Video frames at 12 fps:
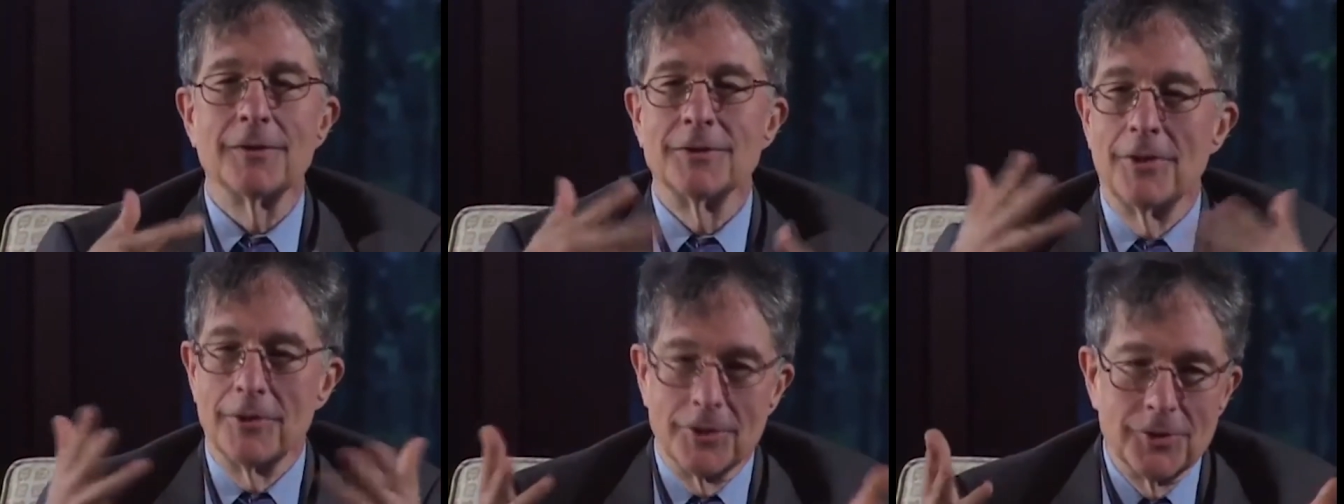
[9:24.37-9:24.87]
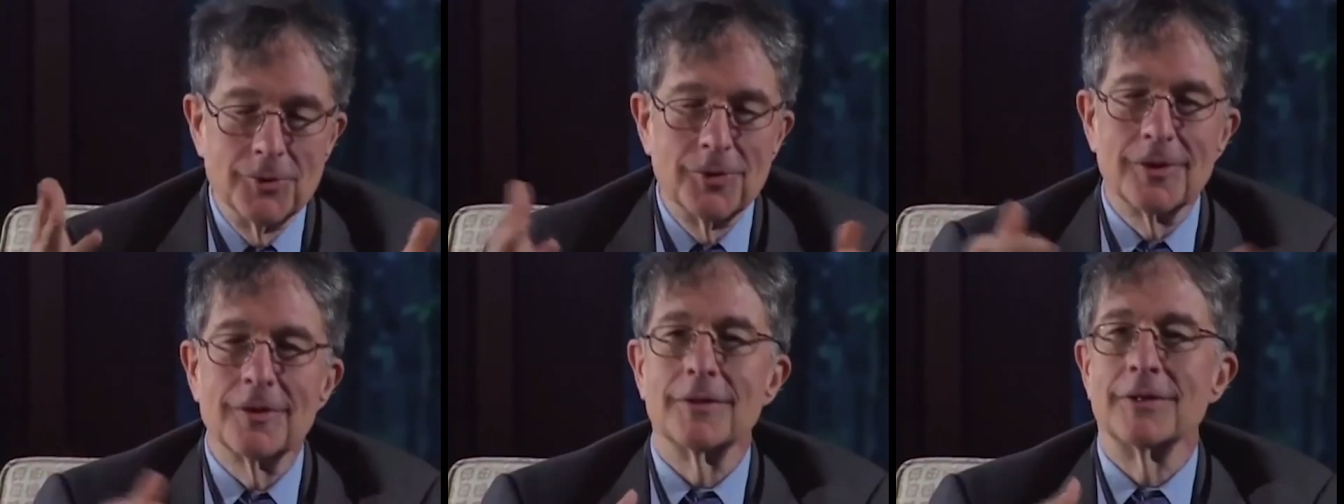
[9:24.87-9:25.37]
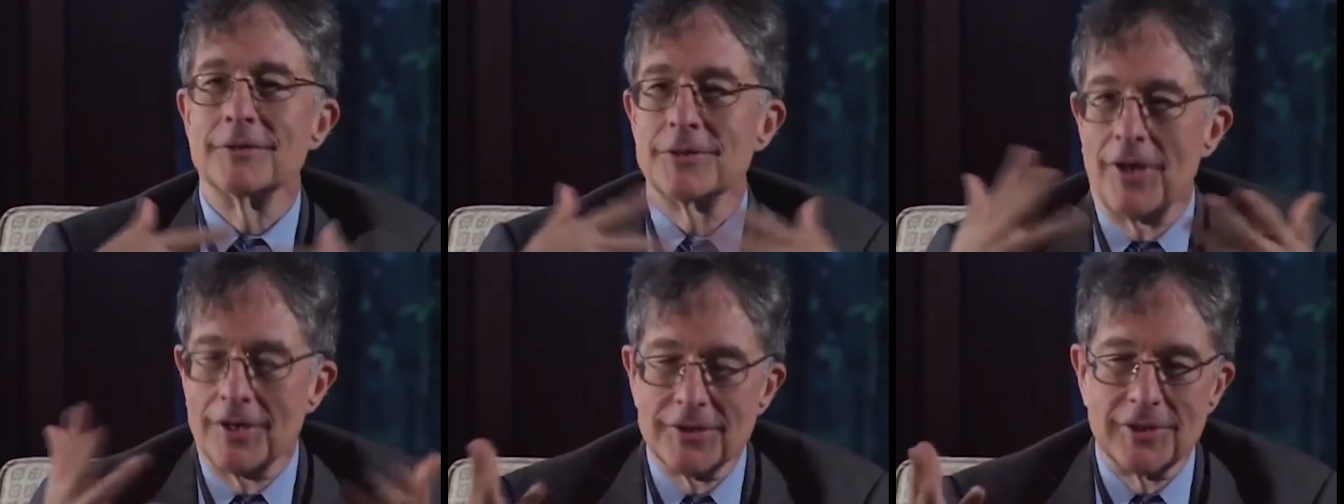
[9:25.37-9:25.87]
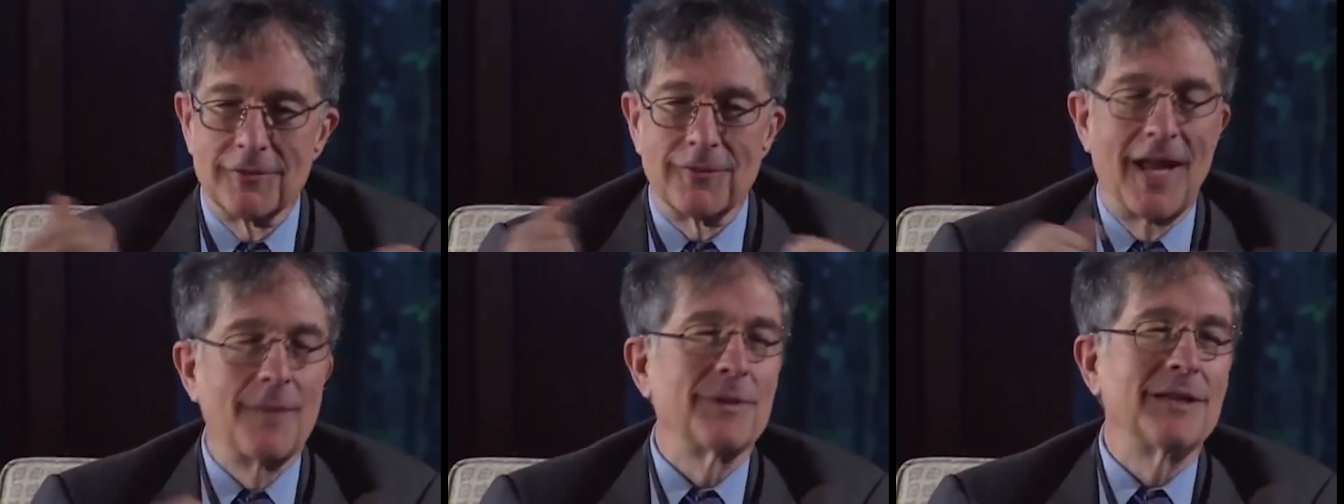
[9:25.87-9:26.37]
or you go to Google, or you talk to your
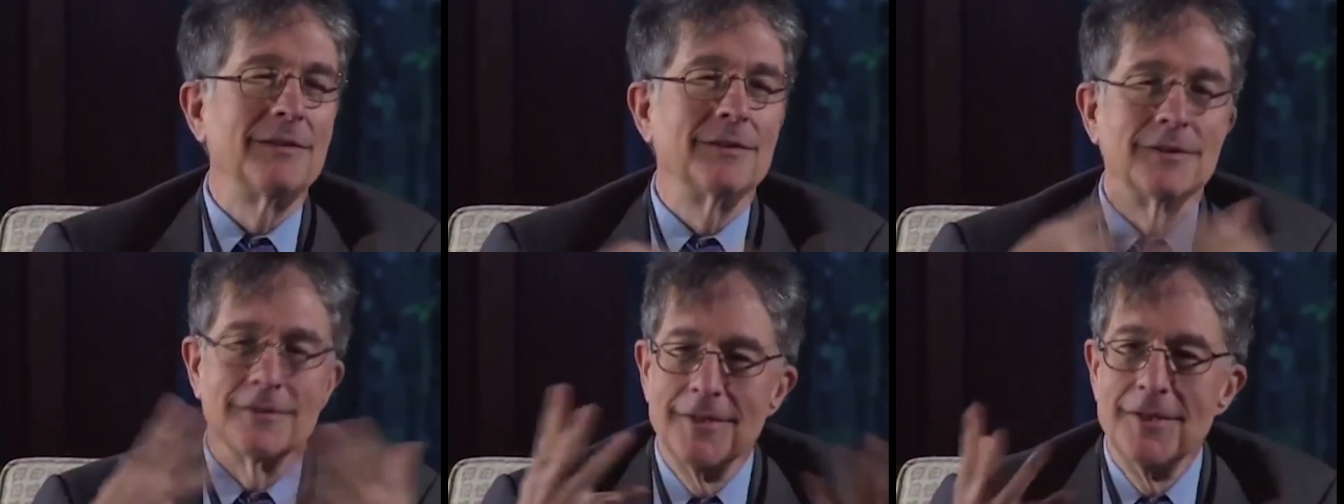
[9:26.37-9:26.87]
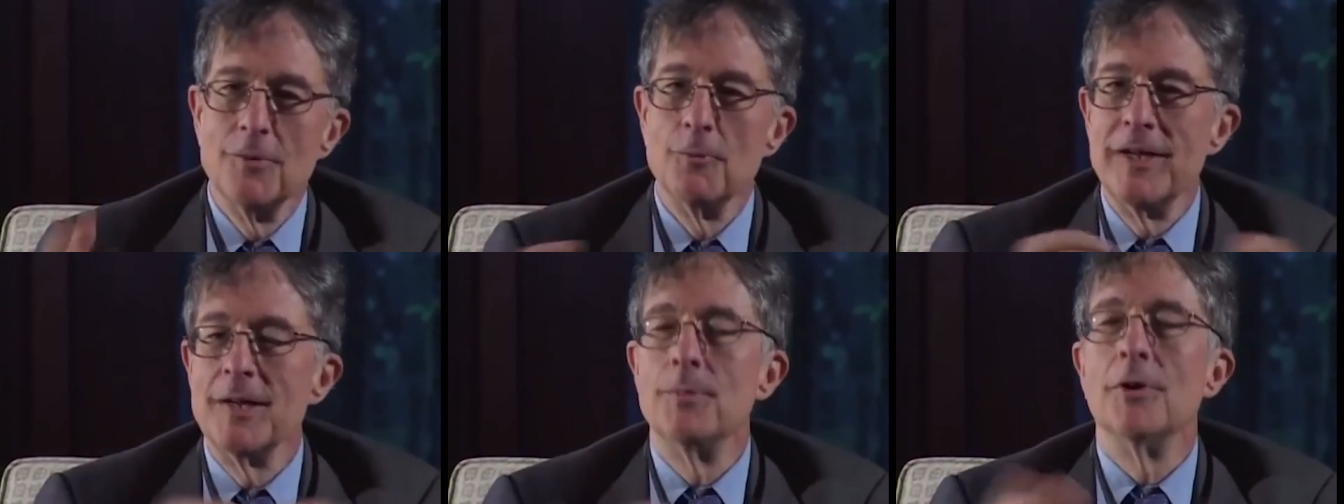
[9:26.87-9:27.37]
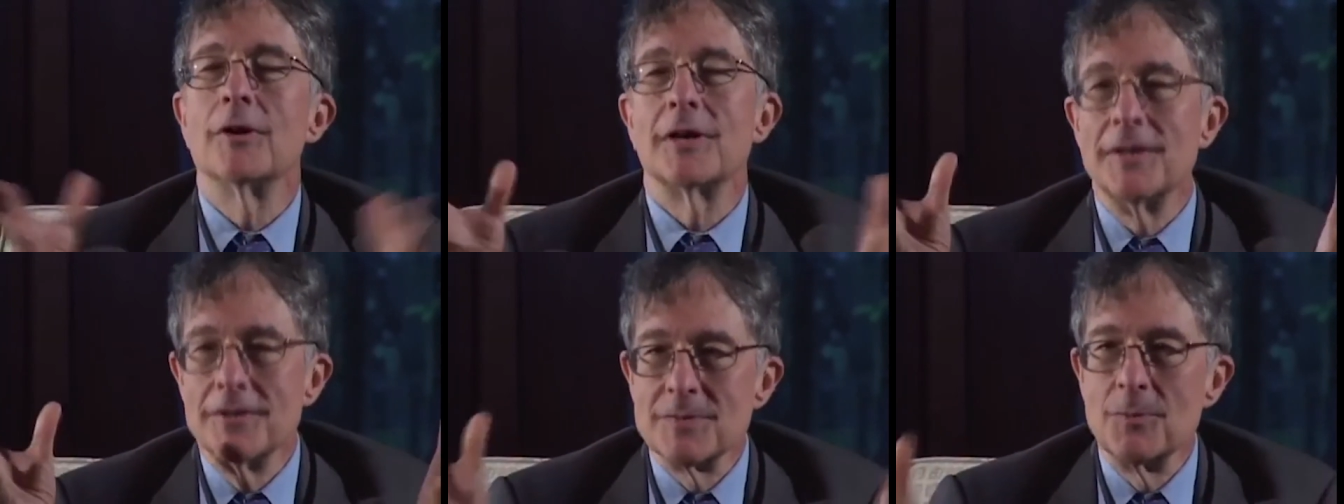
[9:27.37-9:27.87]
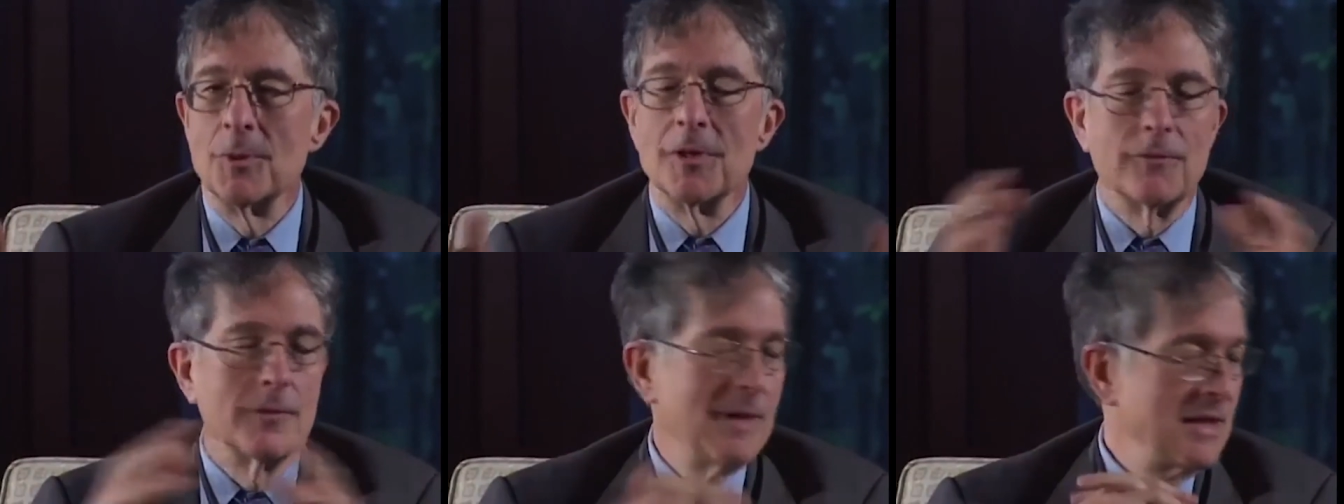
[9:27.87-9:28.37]
family, or you read a book and there's more
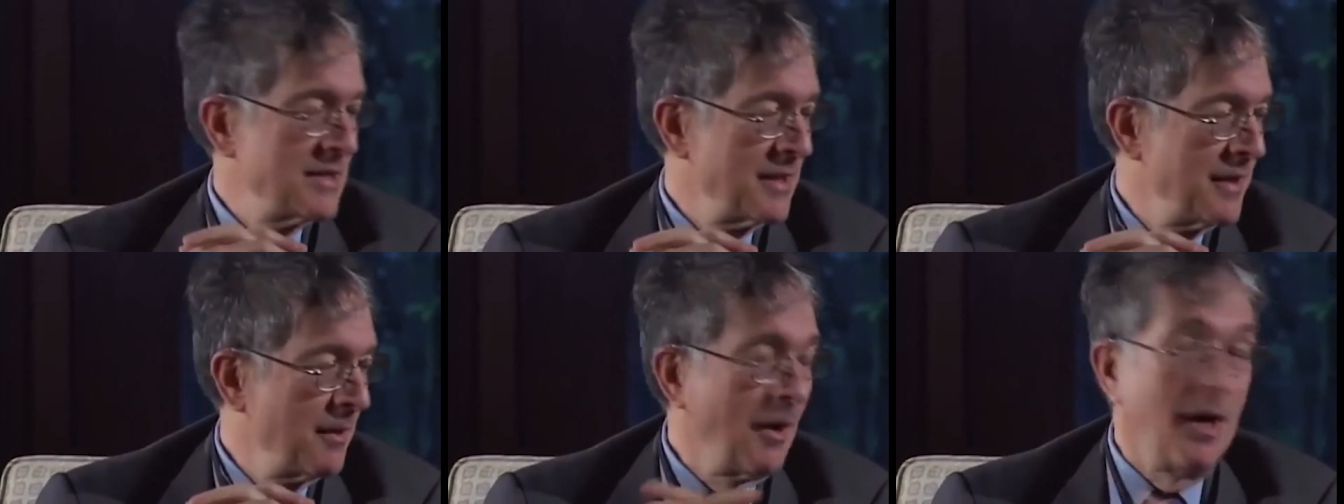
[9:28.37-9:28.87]
information there.